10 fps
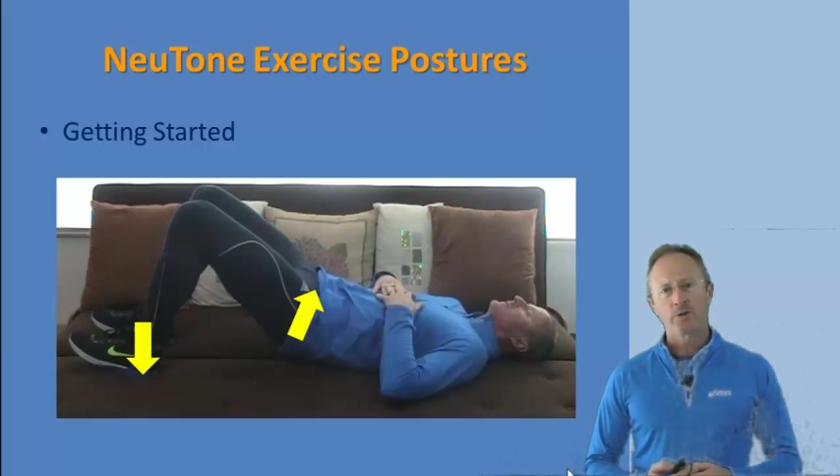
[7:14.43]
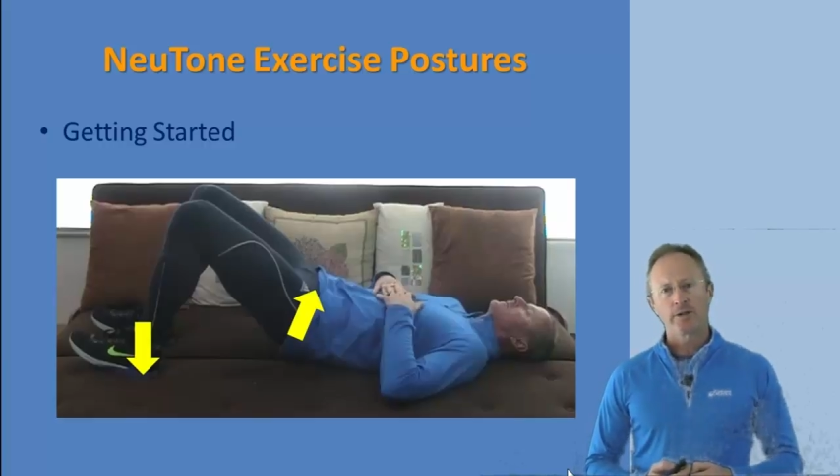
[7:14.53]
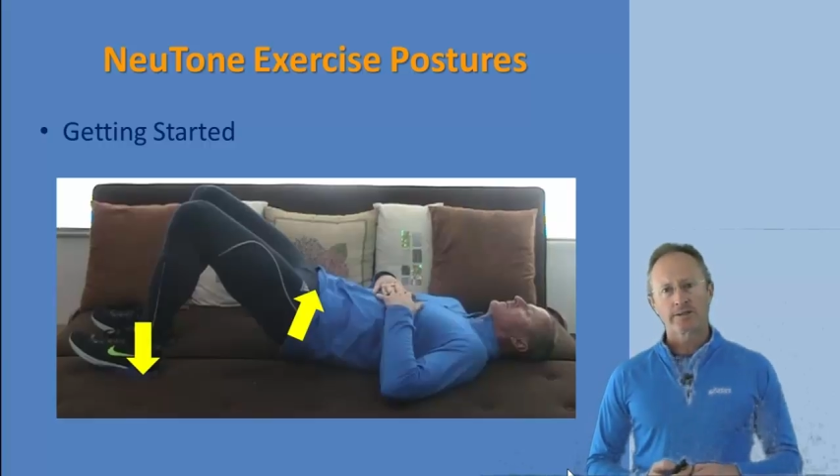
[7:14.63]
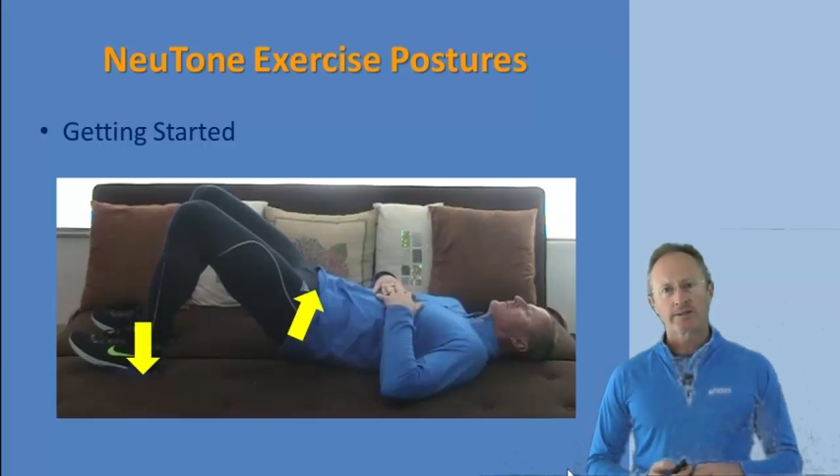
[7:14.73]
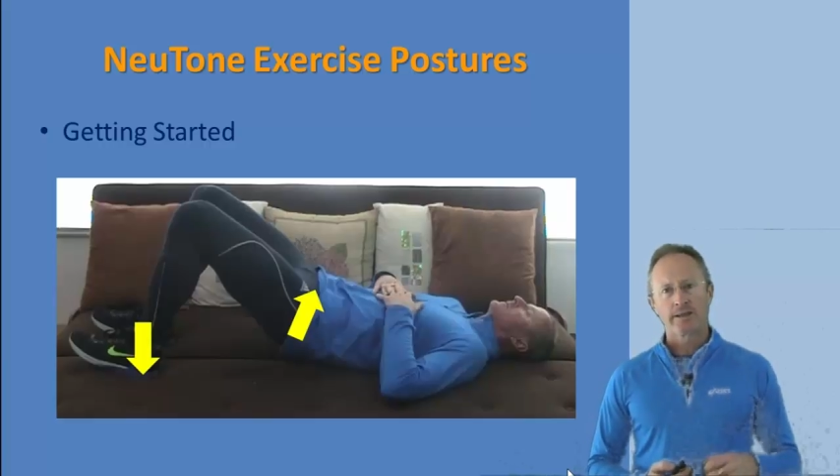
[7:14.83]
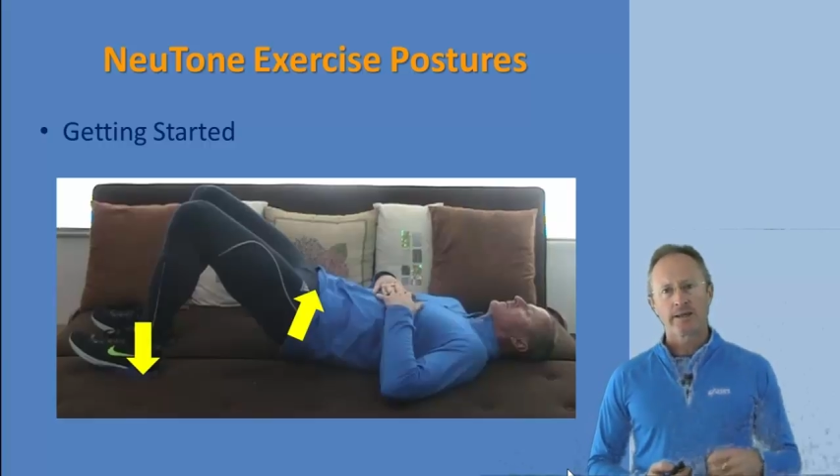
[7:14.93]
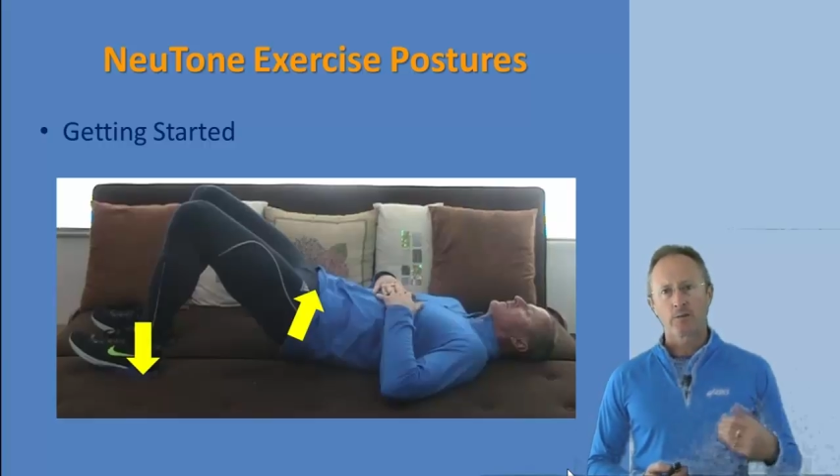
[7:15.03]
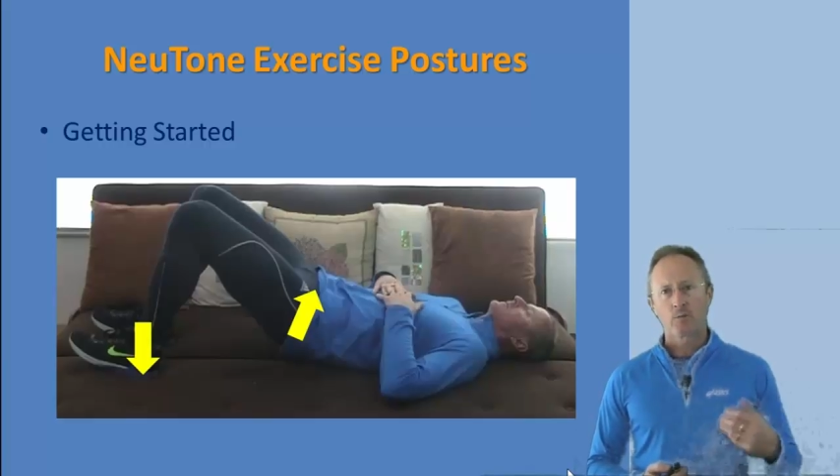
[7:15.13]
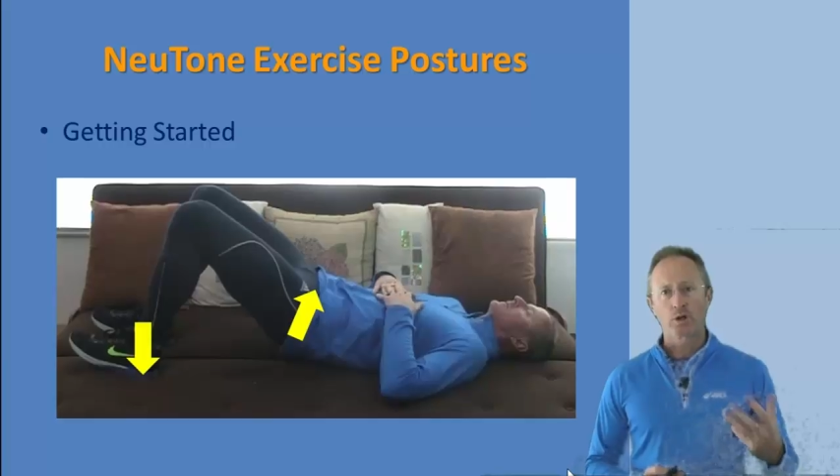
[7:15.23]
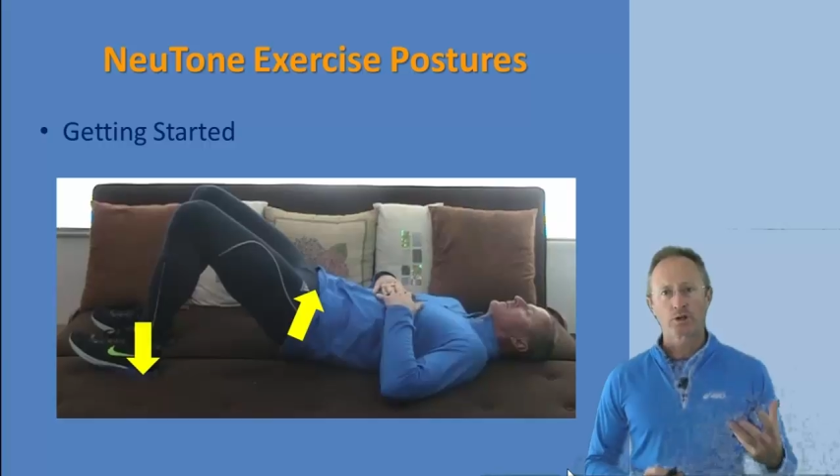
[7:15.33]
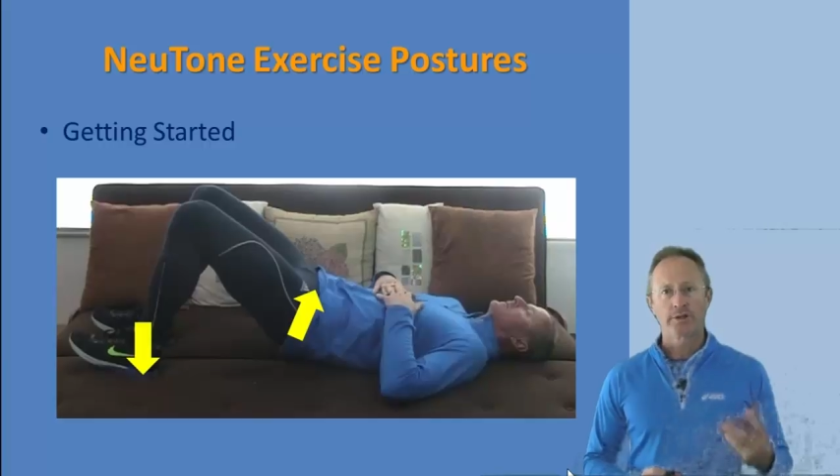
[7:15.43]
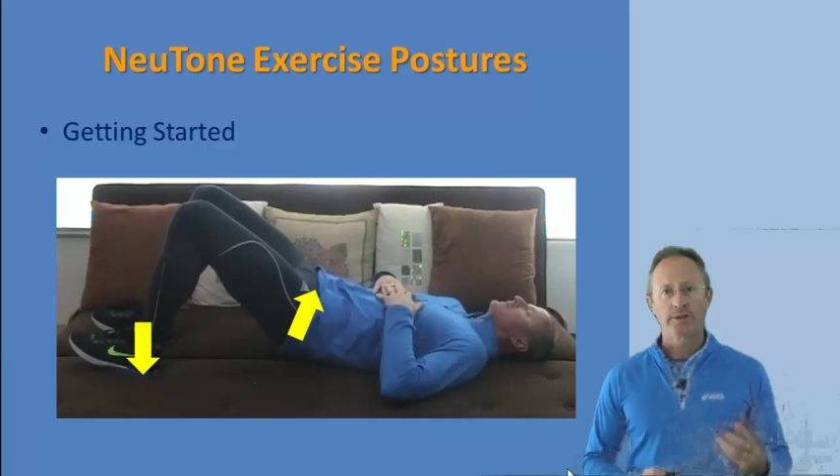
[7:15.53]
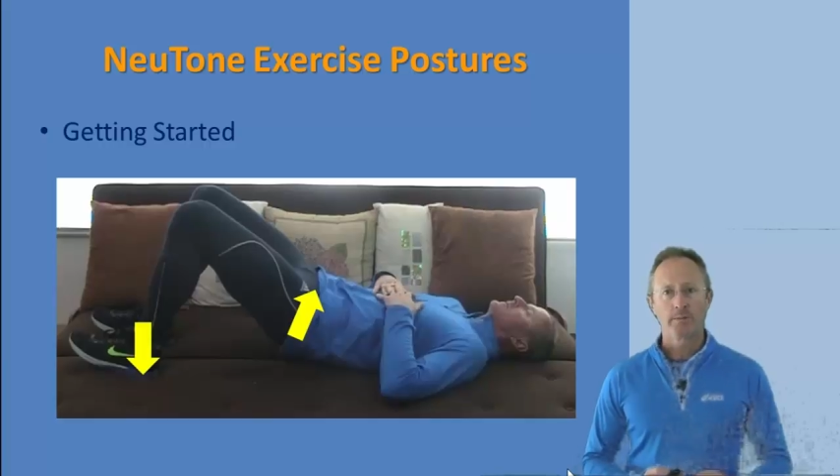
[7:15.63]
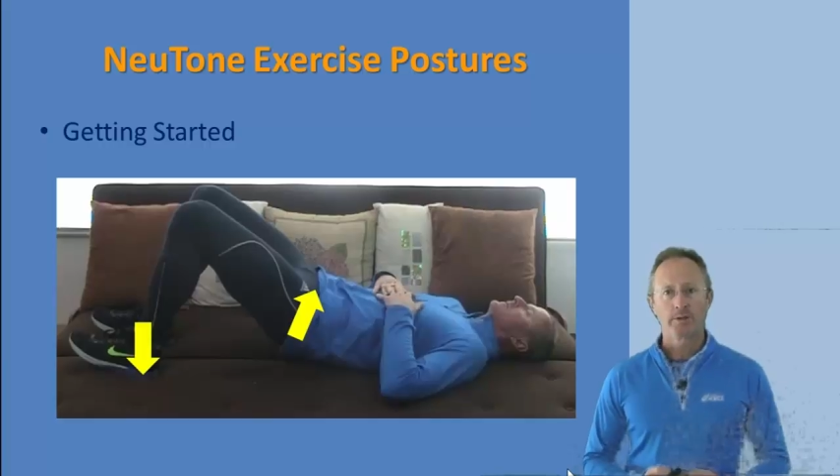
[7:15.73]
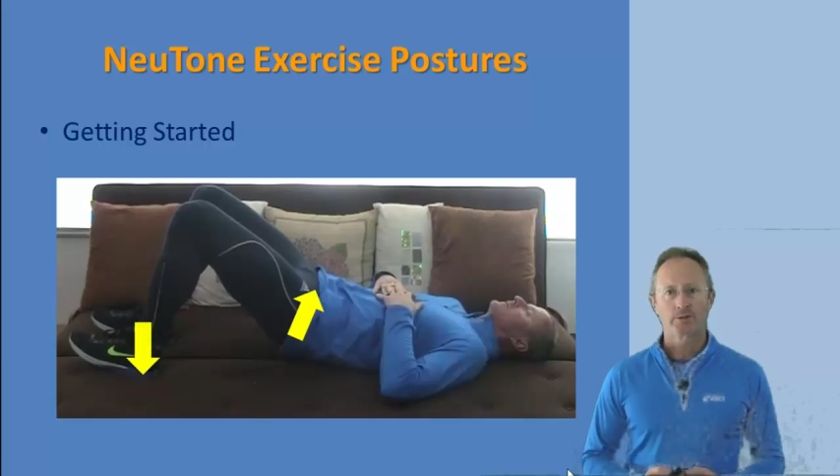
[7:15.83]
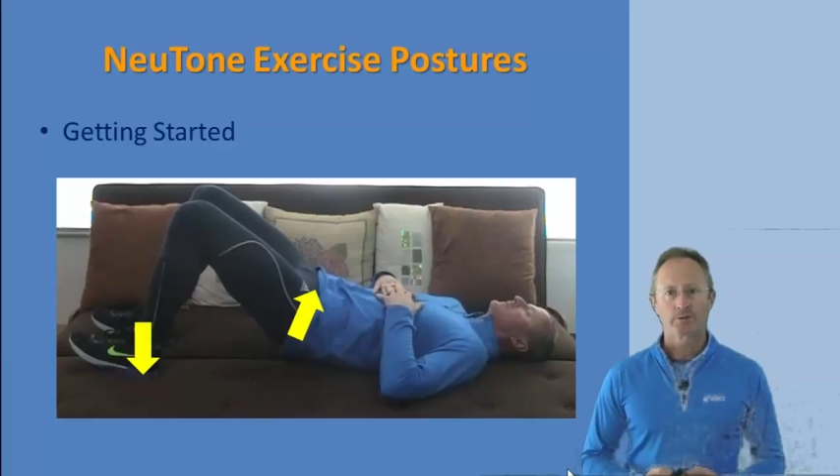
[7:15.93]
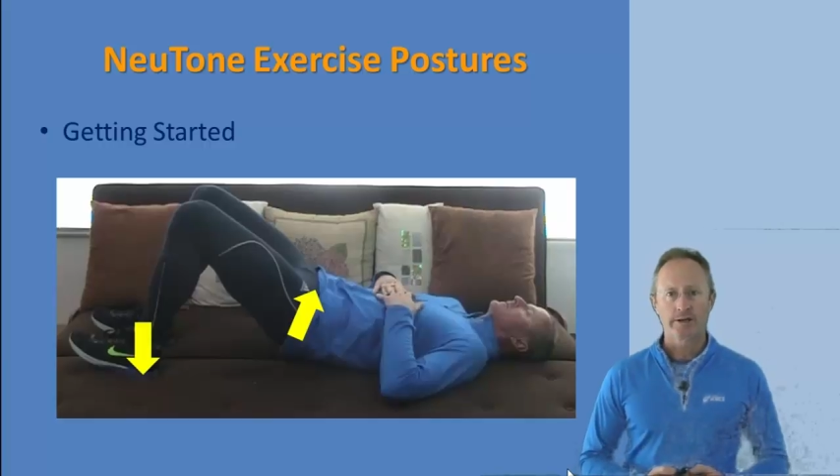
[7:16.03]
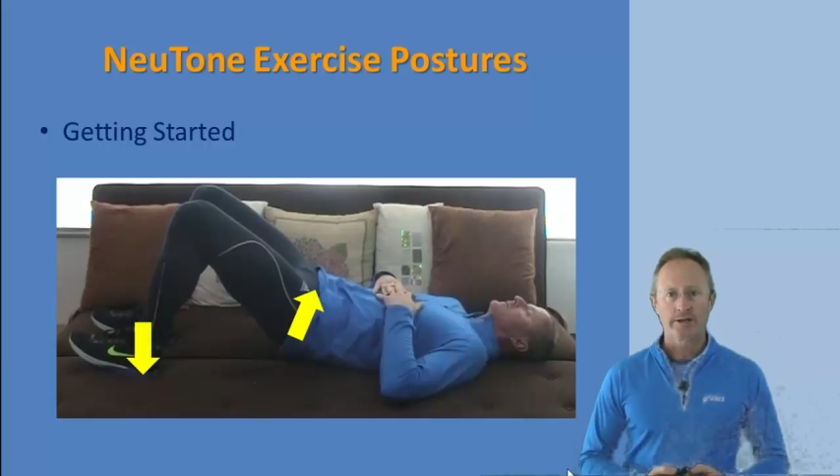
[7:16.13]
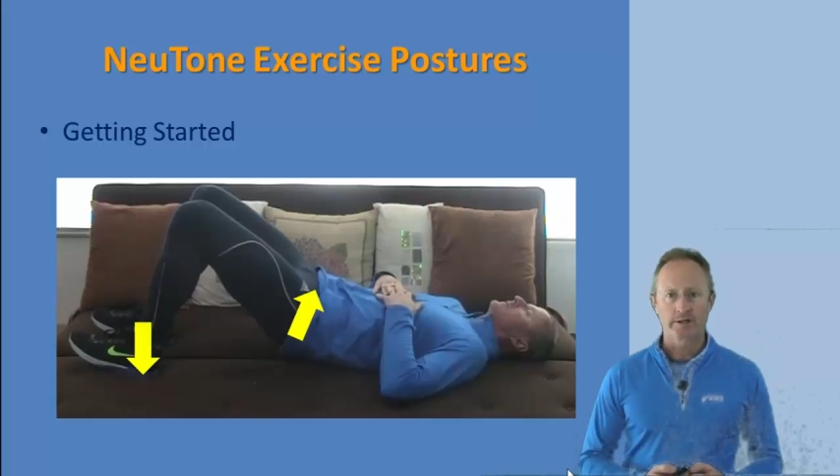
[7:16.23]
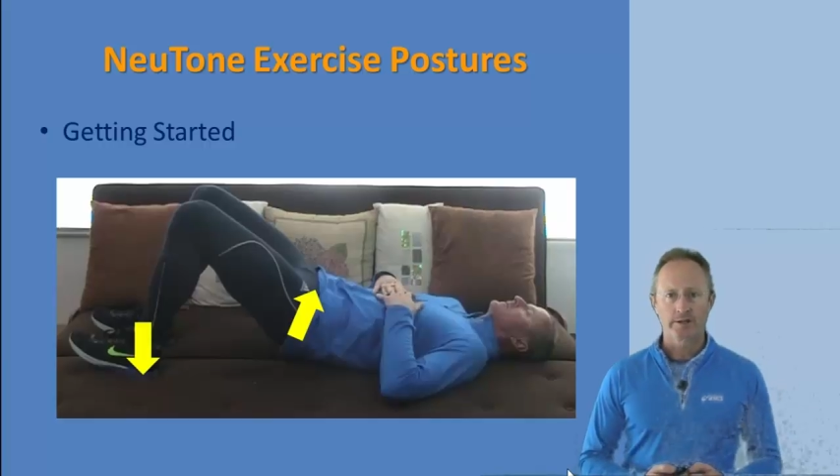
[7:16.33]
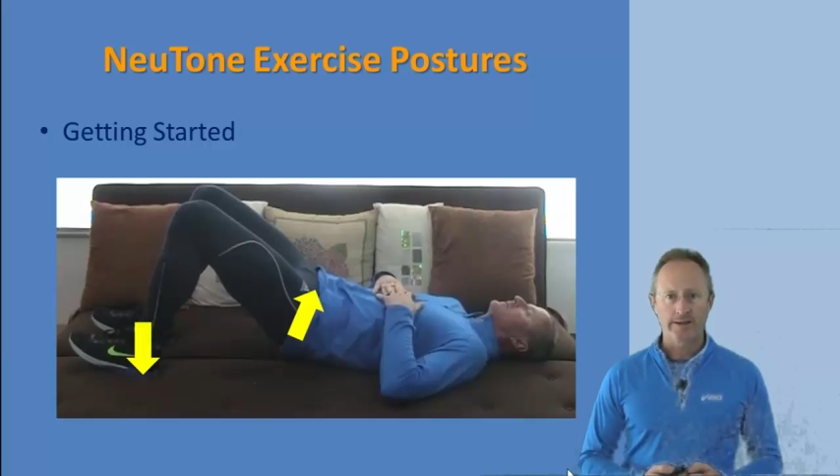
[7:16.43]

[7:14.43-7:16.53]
Let's watch a demonstration